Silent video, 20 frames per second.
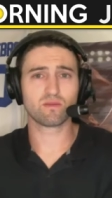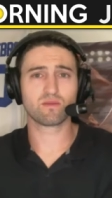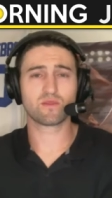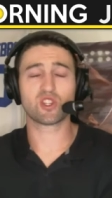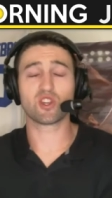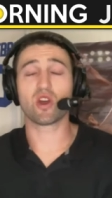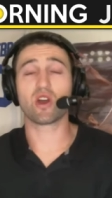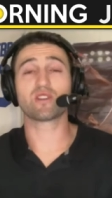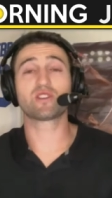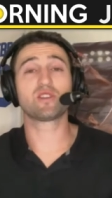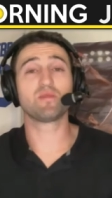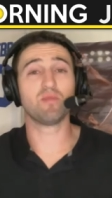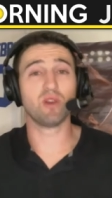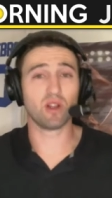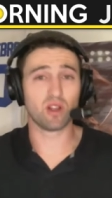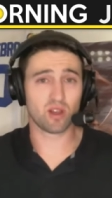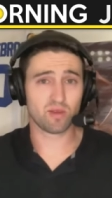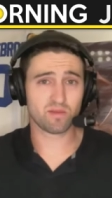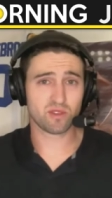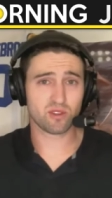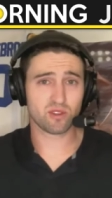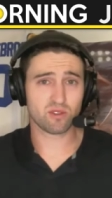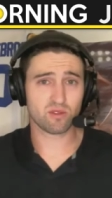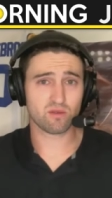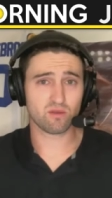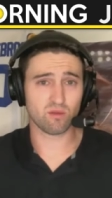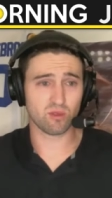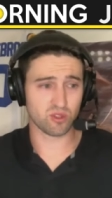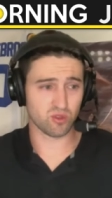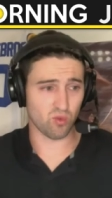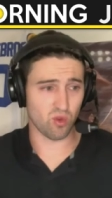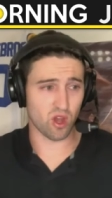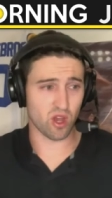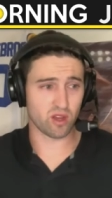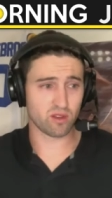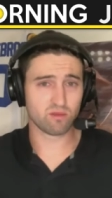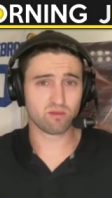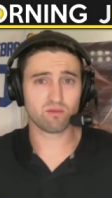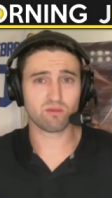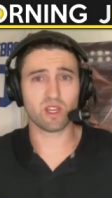Chauncey Billups was
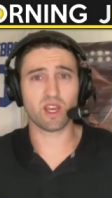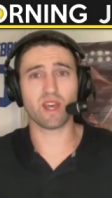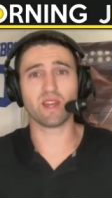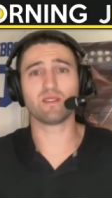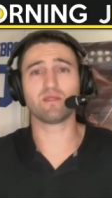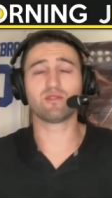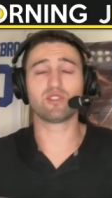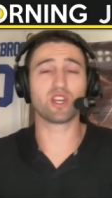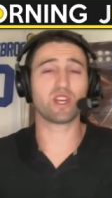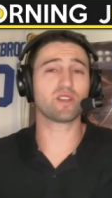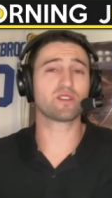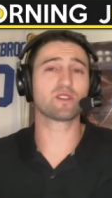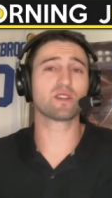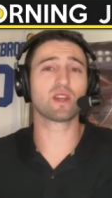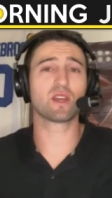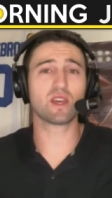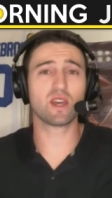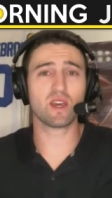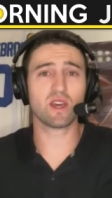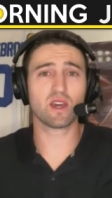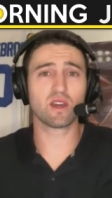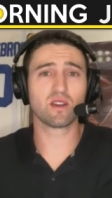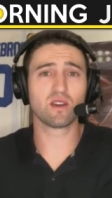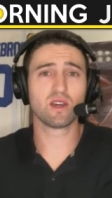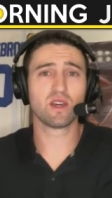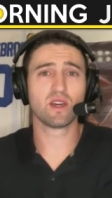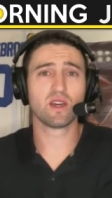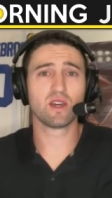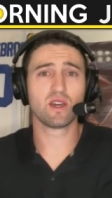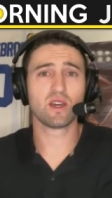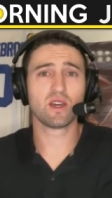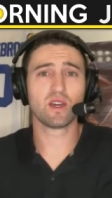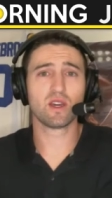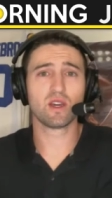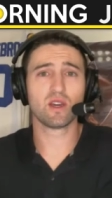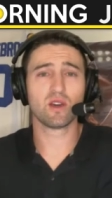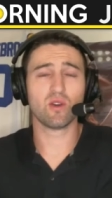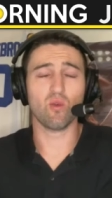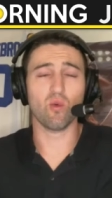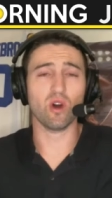one, and Jason Kidd
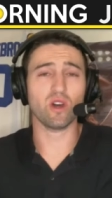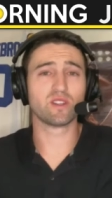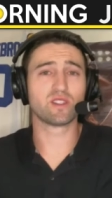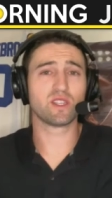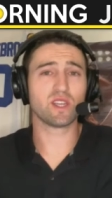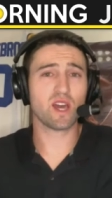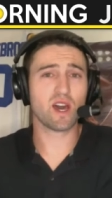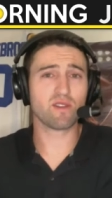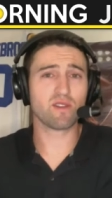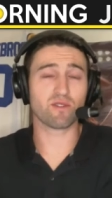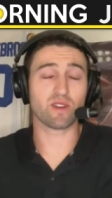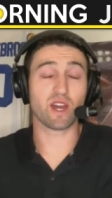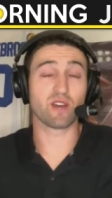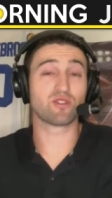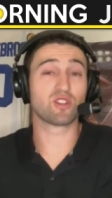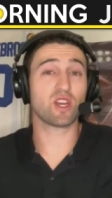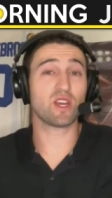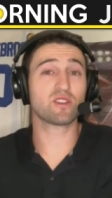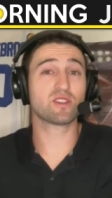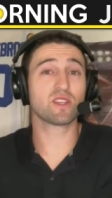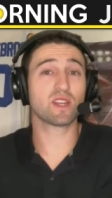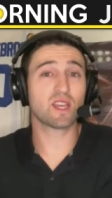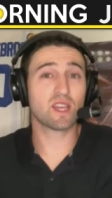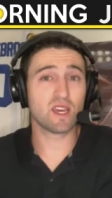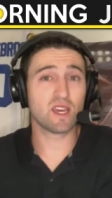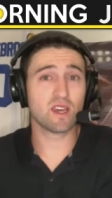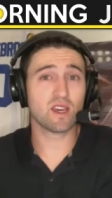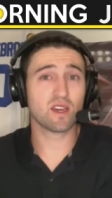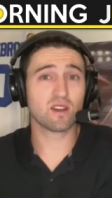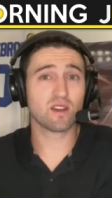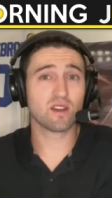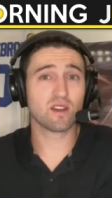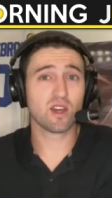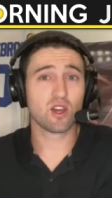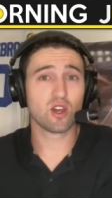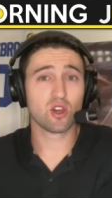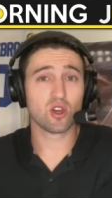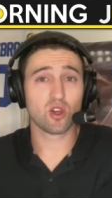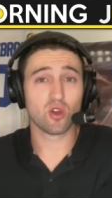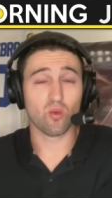was the other. Now, Jason Kidd
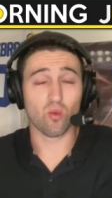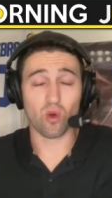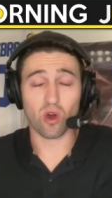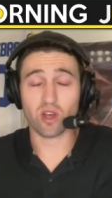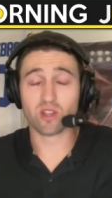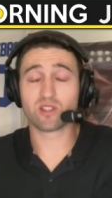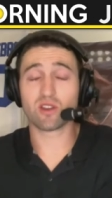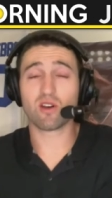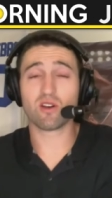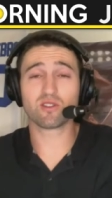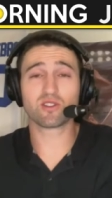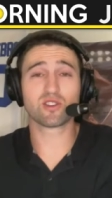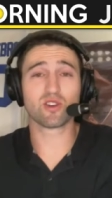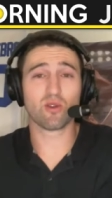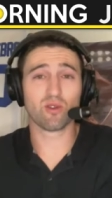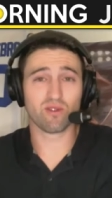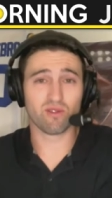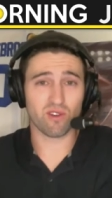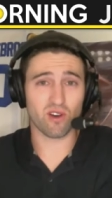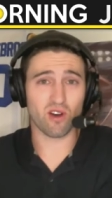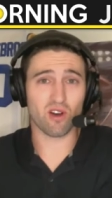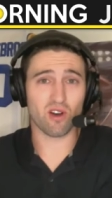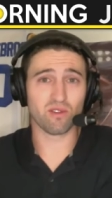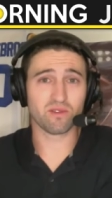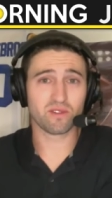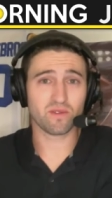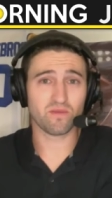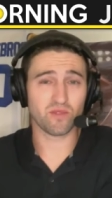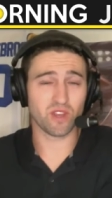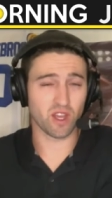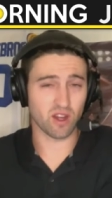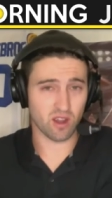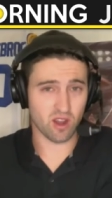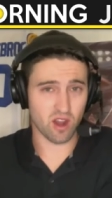was also involved in